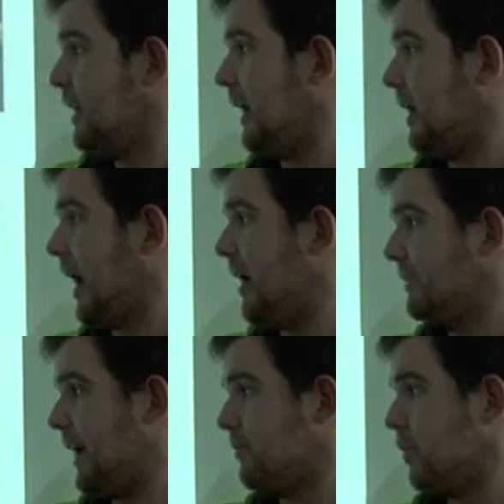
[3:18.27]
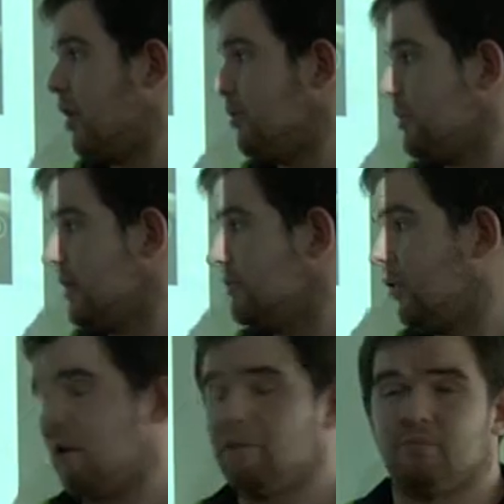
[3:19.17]
Have the game incorporate
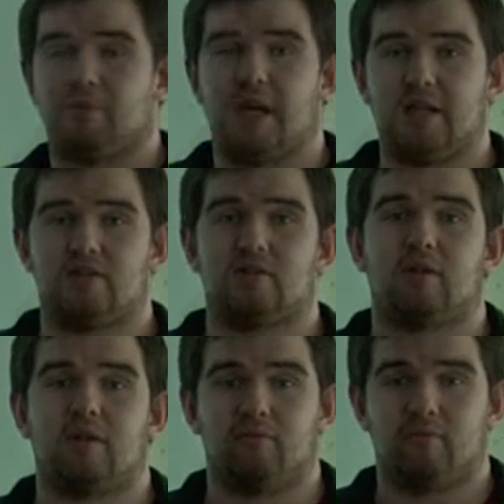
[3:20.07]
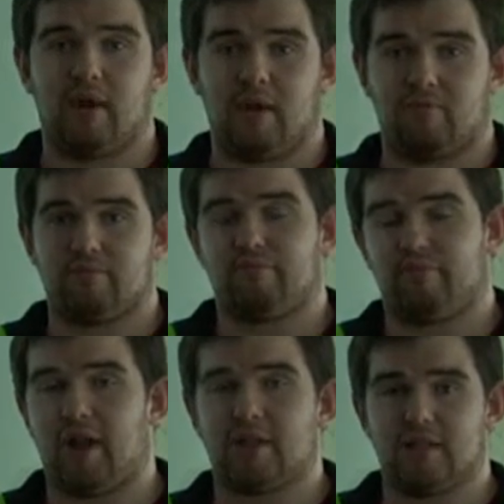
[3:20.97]
time based on
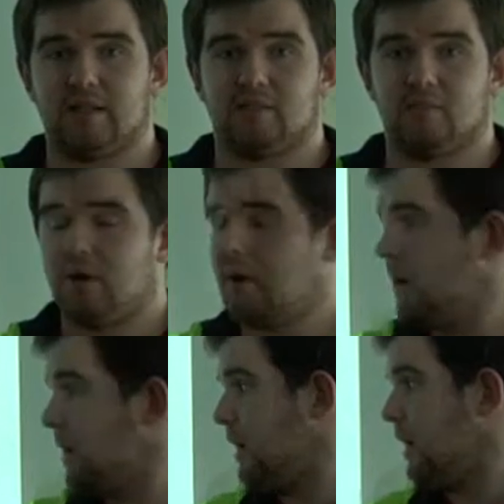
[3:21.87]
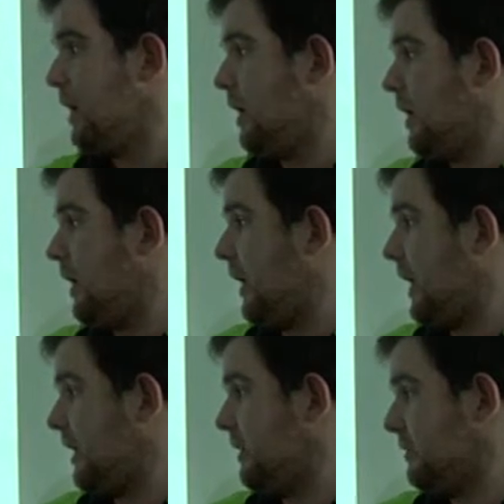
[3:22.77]
ranking system,
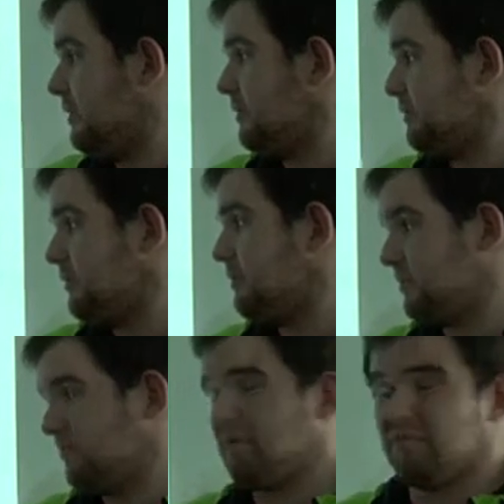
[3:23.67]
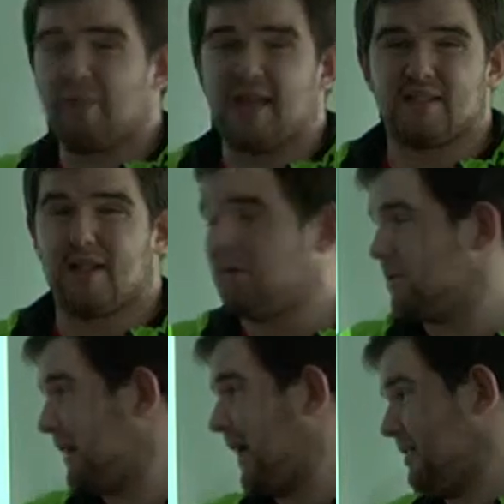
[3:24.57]
and make
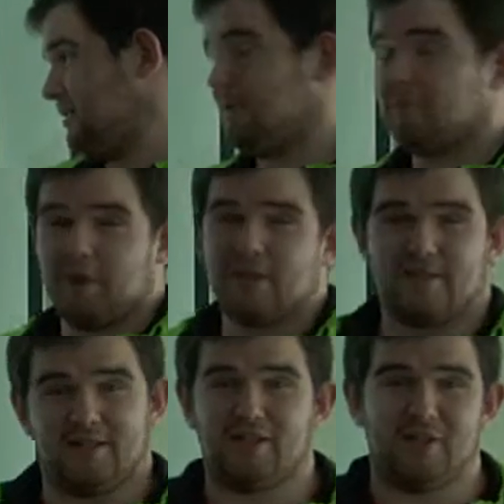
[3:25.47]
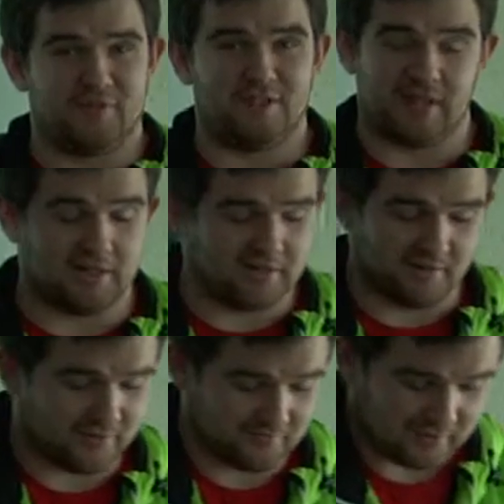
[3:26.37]
sounds and basically achieve distinction
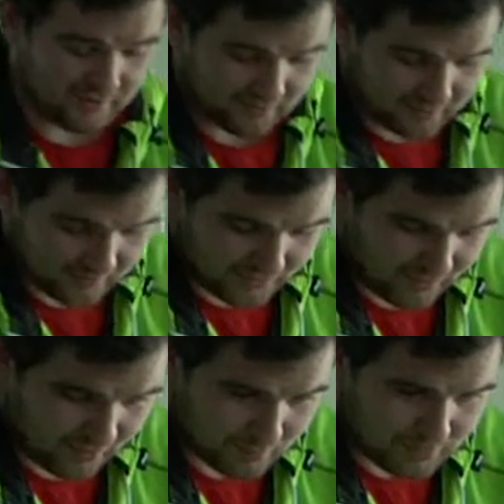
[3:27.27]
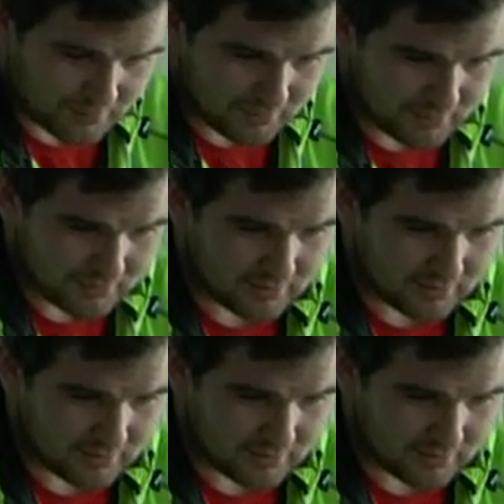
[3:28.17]
if at all possible.